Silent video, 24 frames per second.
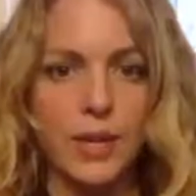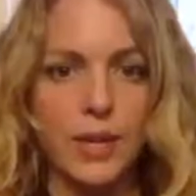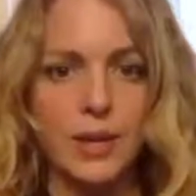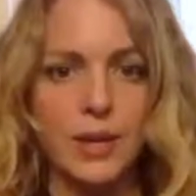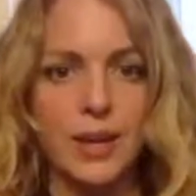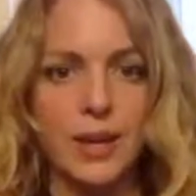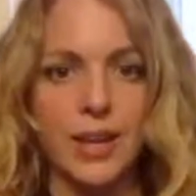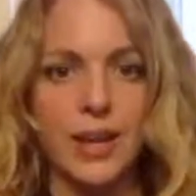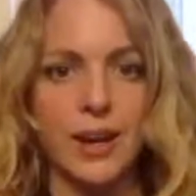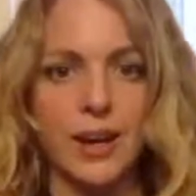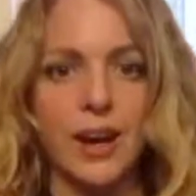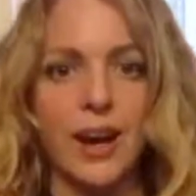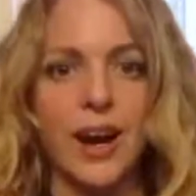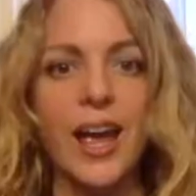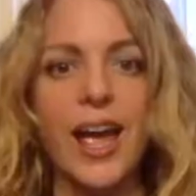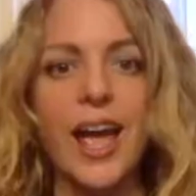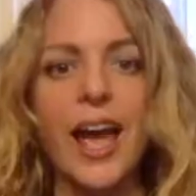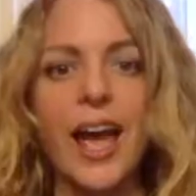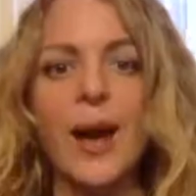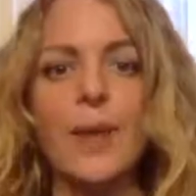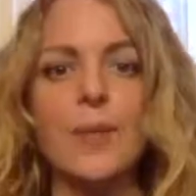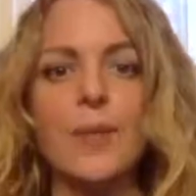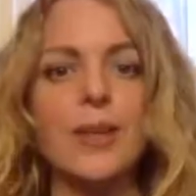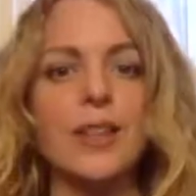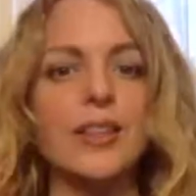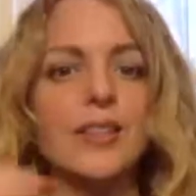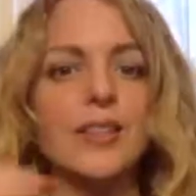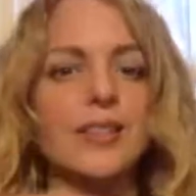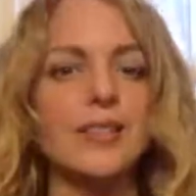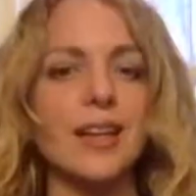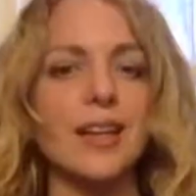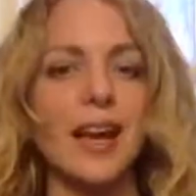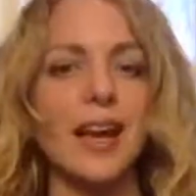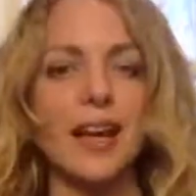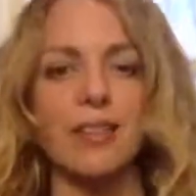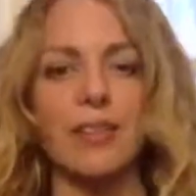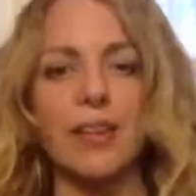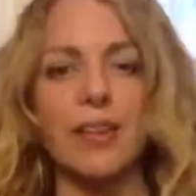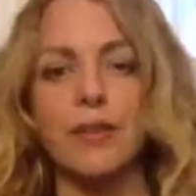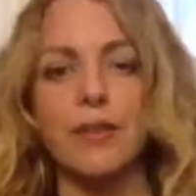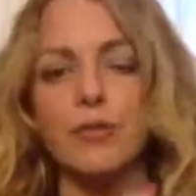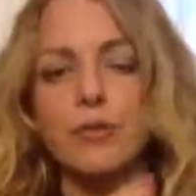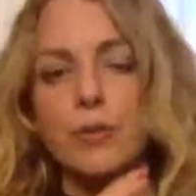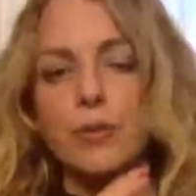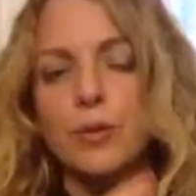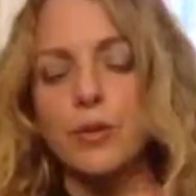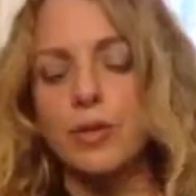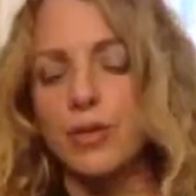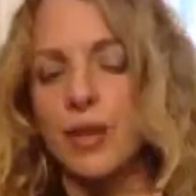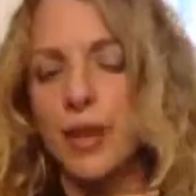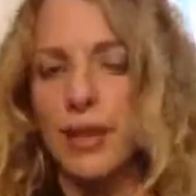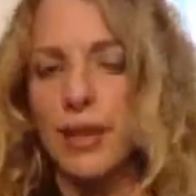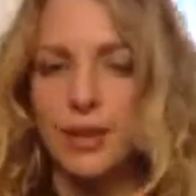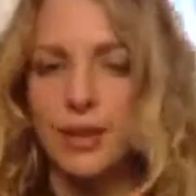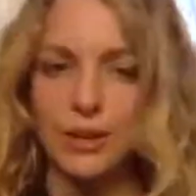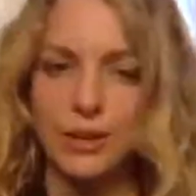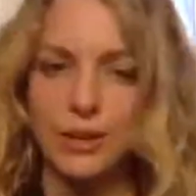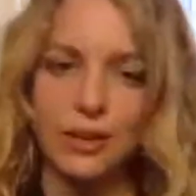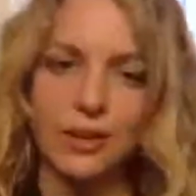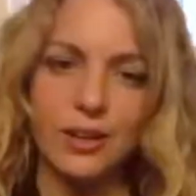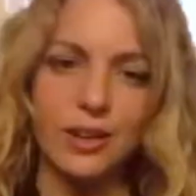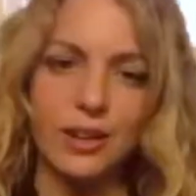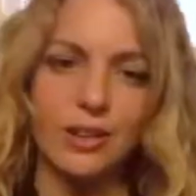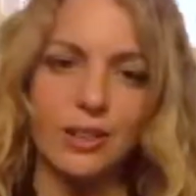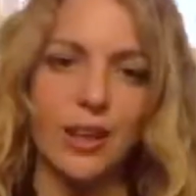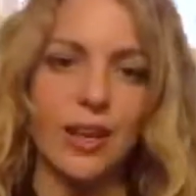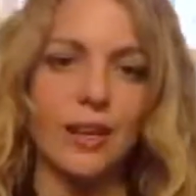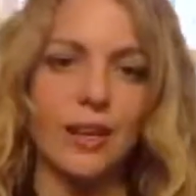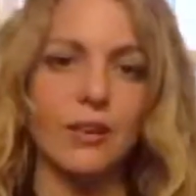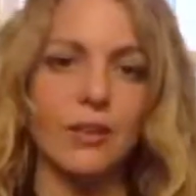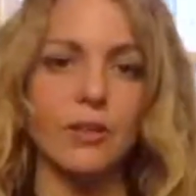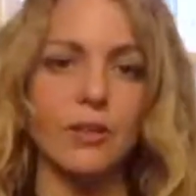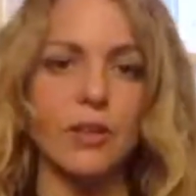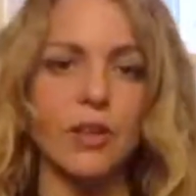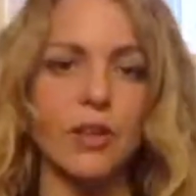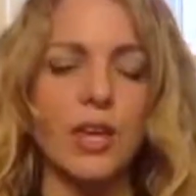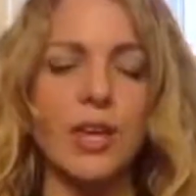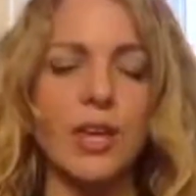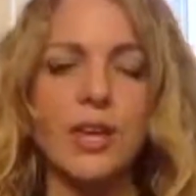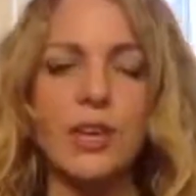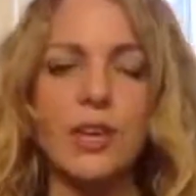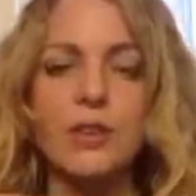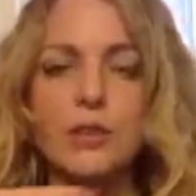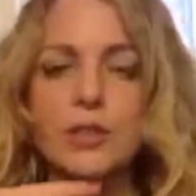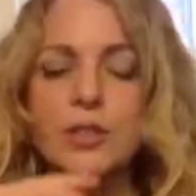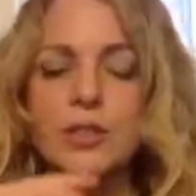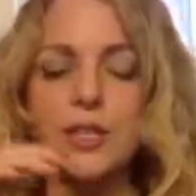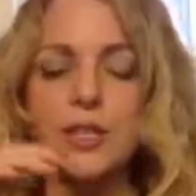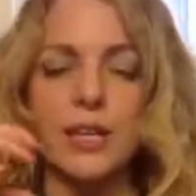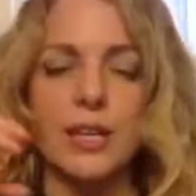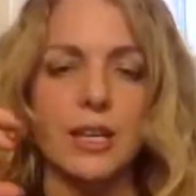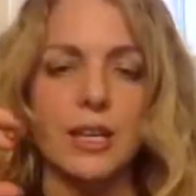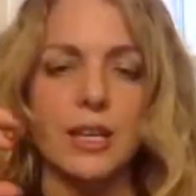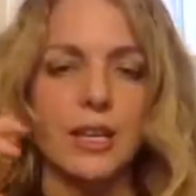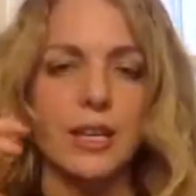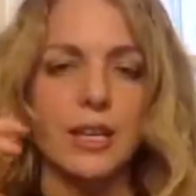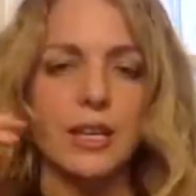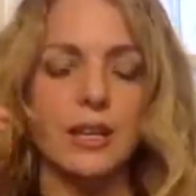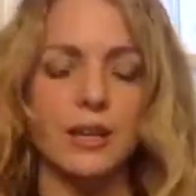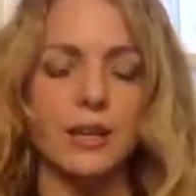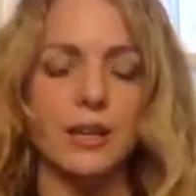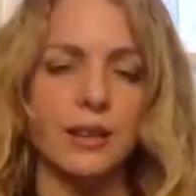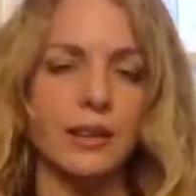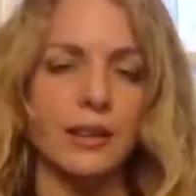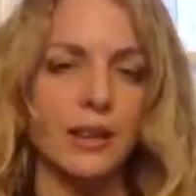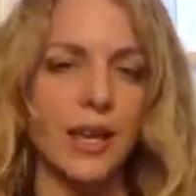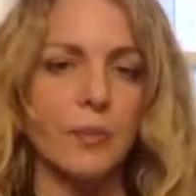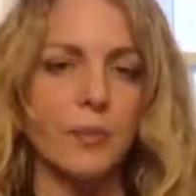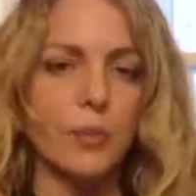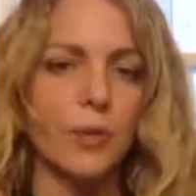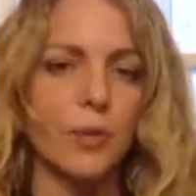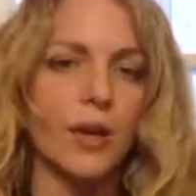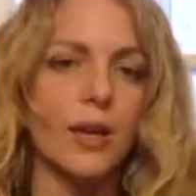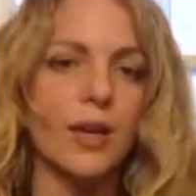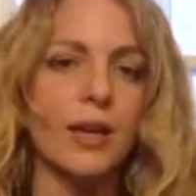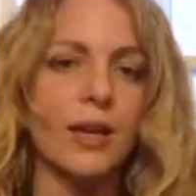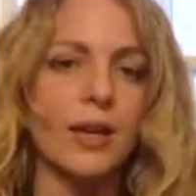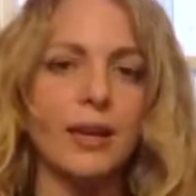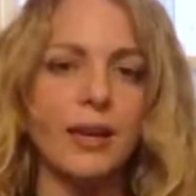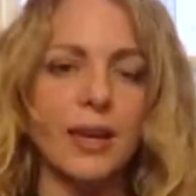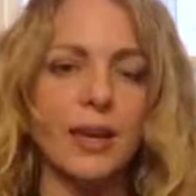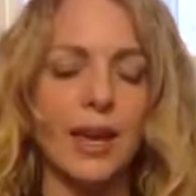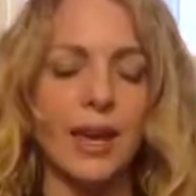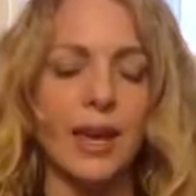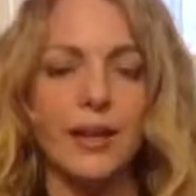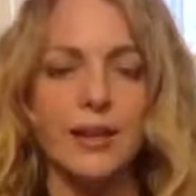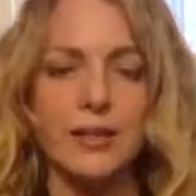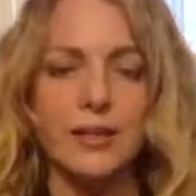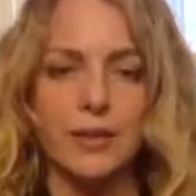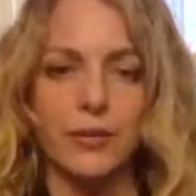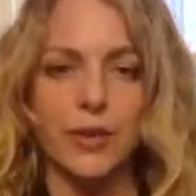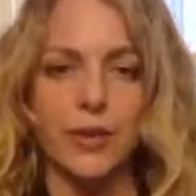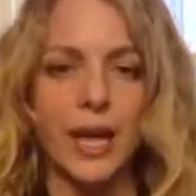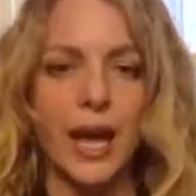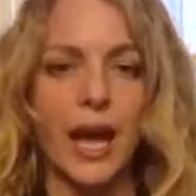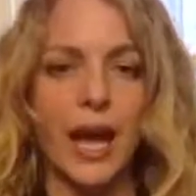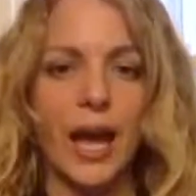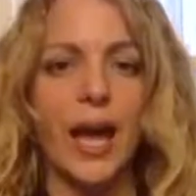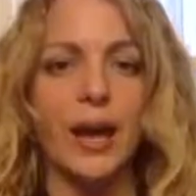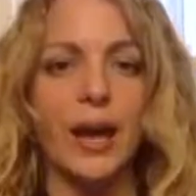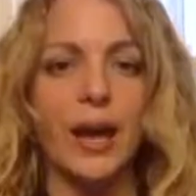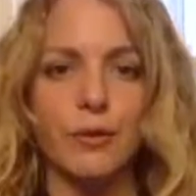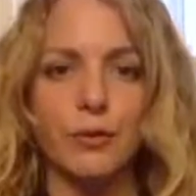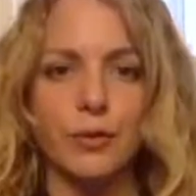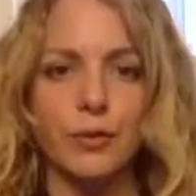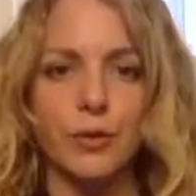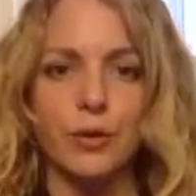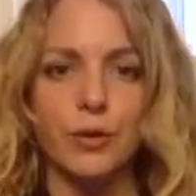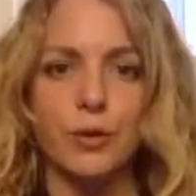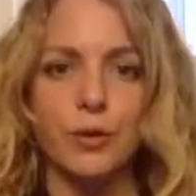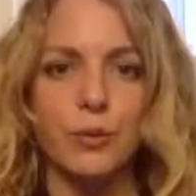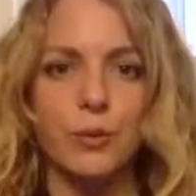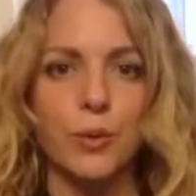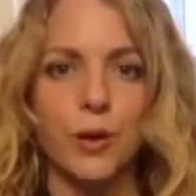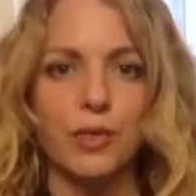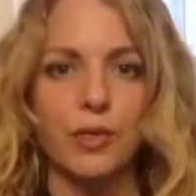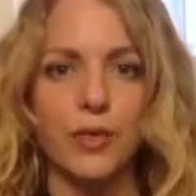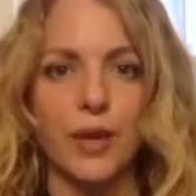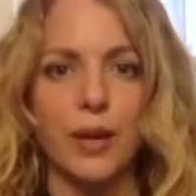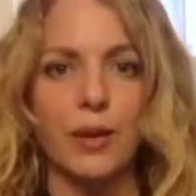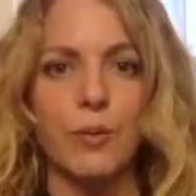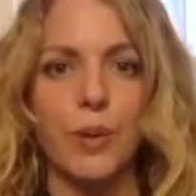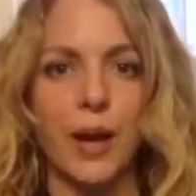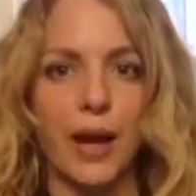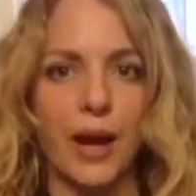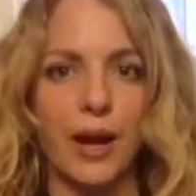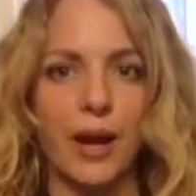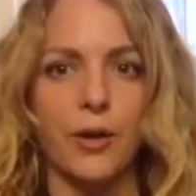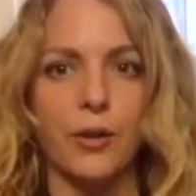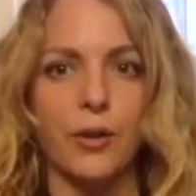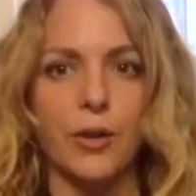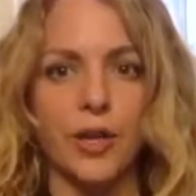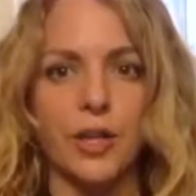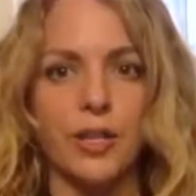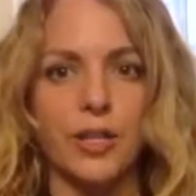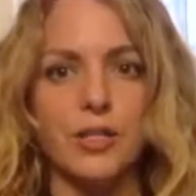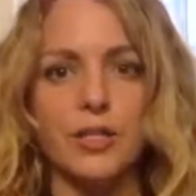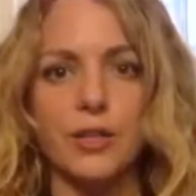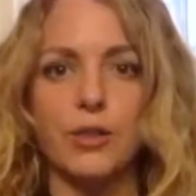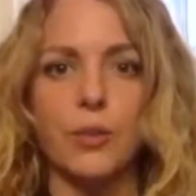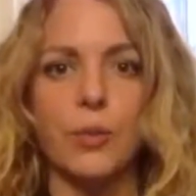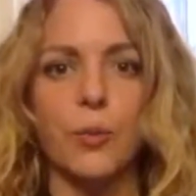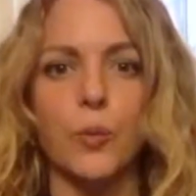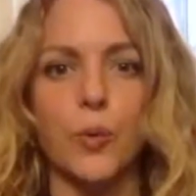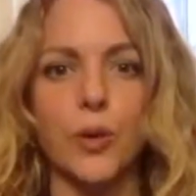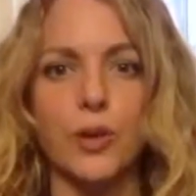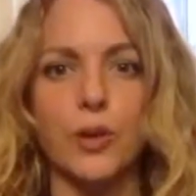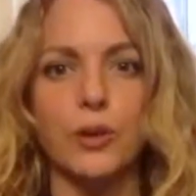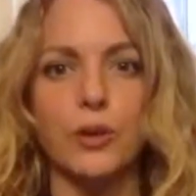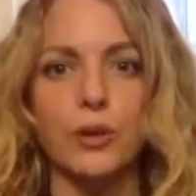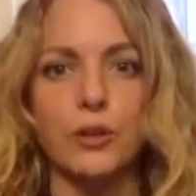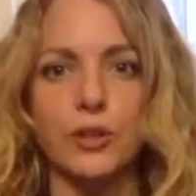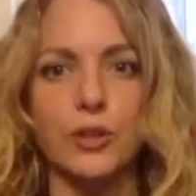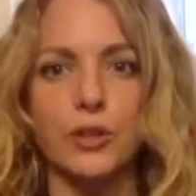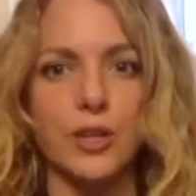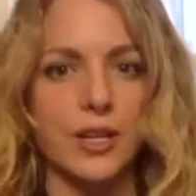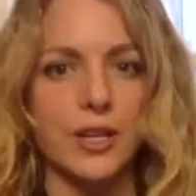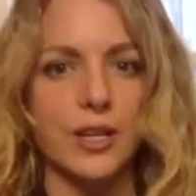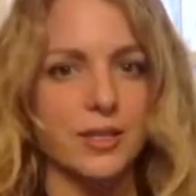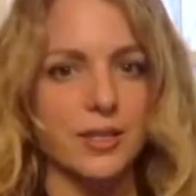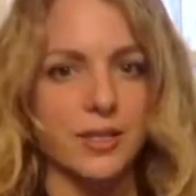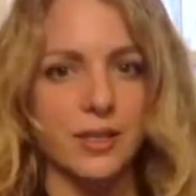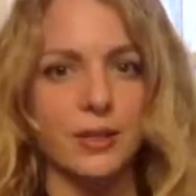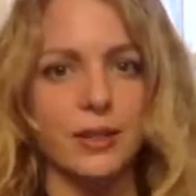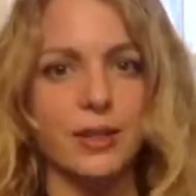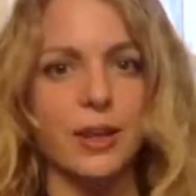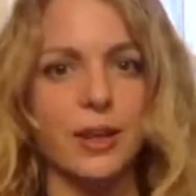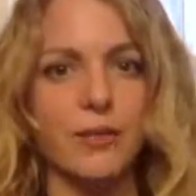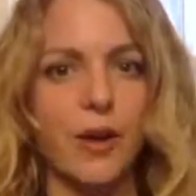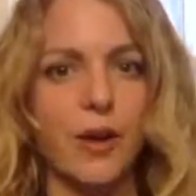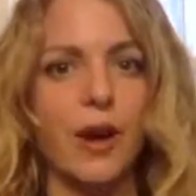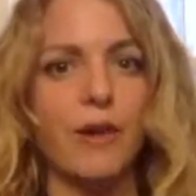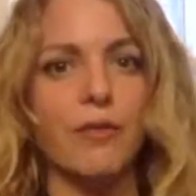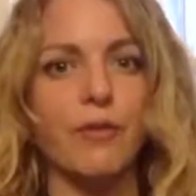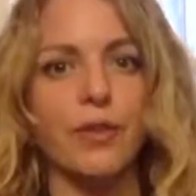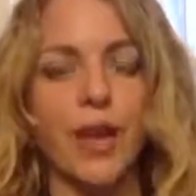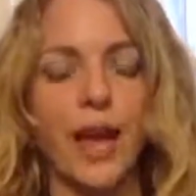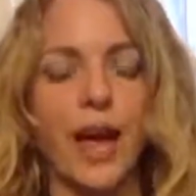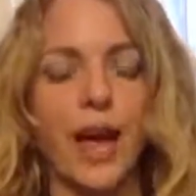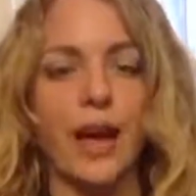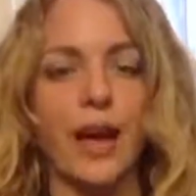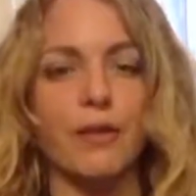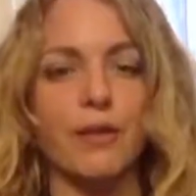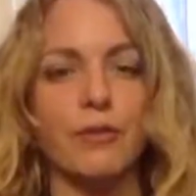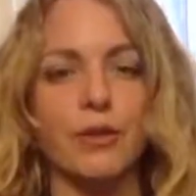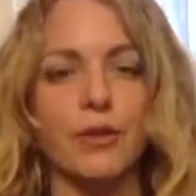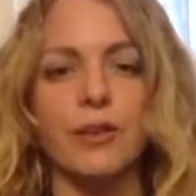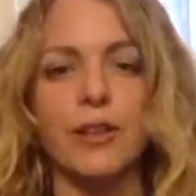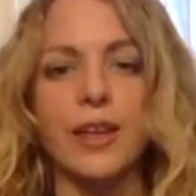gear. I mean, this guy lived with like he used to bring cans of cat food with him out into the wilderness and live off cat food.